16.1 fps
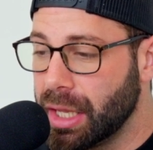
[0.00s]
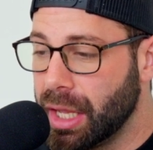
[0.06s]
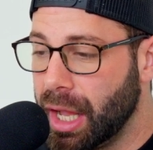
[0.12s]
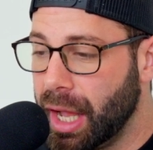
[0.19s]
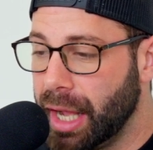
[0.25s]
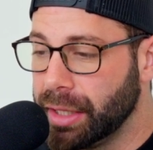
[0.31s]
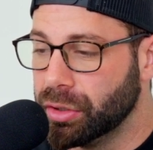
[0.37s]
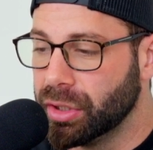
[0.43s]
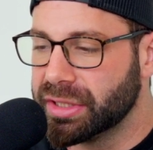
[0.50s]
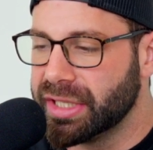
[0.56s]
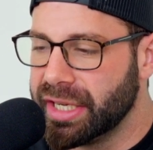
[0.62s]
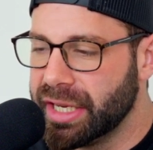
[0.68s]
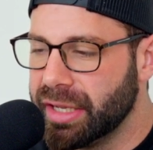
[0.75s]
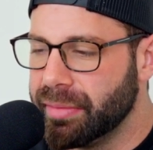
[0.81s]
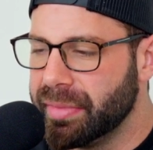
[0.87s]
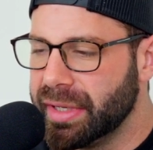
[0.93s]
I looked at
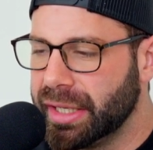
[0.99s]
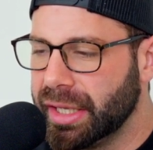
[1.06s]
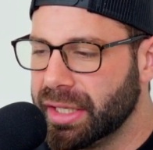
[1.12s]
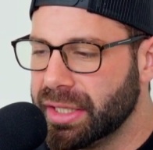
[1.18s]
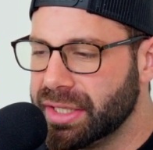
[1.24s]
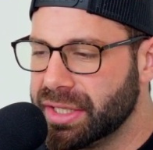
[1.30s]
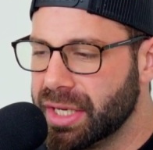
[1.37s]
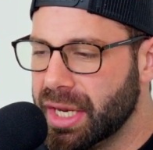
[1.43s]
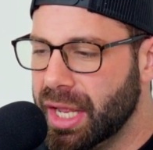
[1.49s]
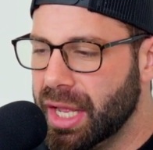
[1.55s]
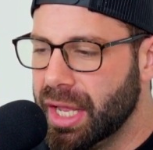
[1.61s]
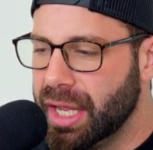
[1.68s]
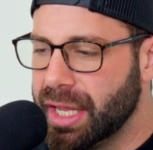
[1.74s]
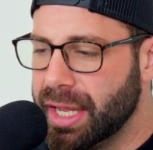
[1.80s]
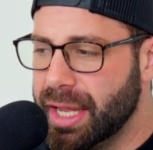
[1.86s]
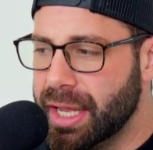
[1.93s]
him because
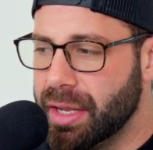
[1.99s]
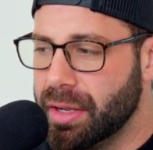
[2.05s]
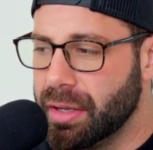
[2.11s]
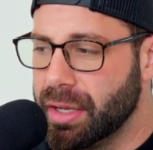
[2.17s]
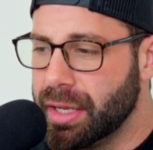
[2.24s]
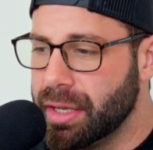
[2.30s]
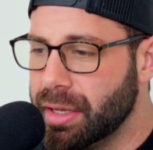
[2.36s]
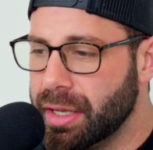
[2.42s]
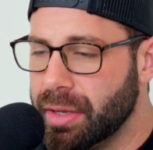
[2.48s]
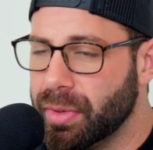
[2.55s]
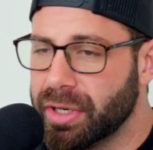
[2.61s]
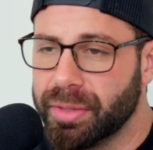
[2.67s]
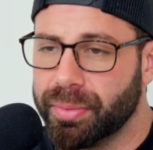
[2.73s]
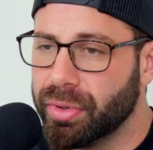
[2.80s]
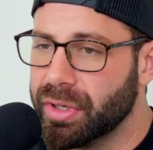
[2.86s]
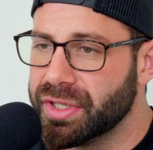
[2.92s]
he went
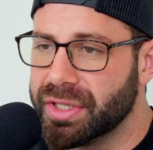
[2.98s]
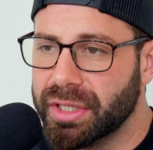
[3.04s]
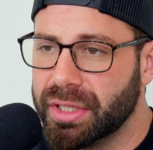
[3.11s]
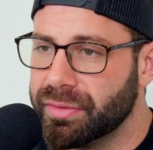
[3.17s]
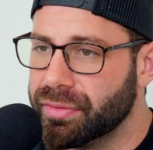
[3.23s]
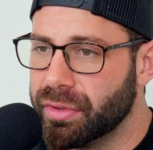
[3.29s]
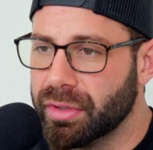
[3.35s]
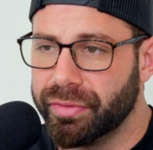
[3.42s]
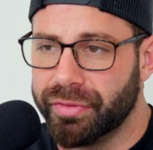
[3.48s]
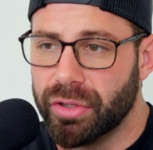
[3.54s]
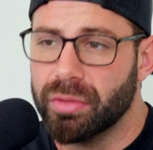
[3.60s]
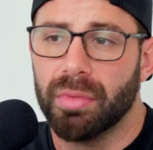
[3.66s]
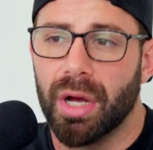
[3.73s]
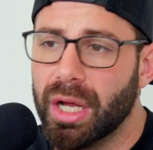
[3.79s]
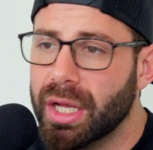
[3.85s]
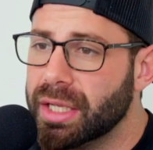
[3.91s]
to prison for a few
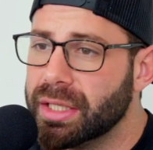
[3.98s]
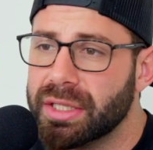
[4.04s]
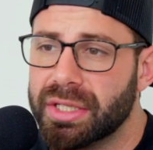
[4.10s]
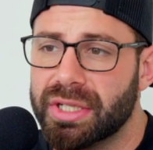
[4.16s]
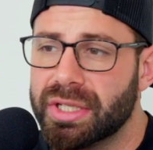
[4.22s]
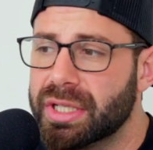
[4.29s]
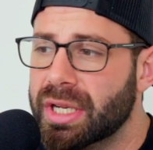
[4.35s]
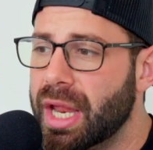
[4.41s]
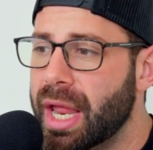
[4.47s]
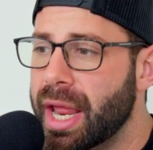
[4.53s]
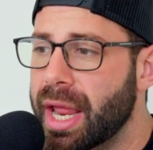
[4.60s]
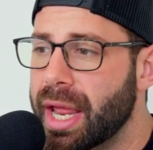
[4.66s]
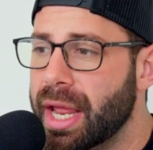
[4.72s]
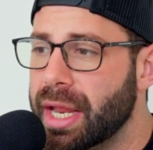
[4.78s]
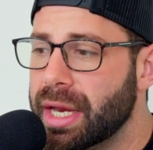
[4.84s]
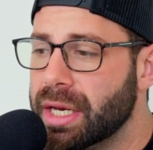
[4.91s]
months,
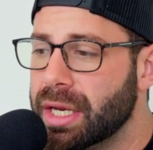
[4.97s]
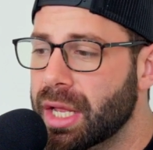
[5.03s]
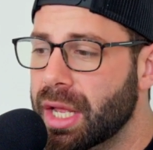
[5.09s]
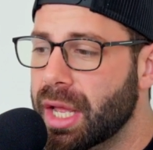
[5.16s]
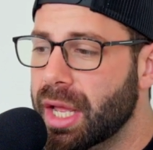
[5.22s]
and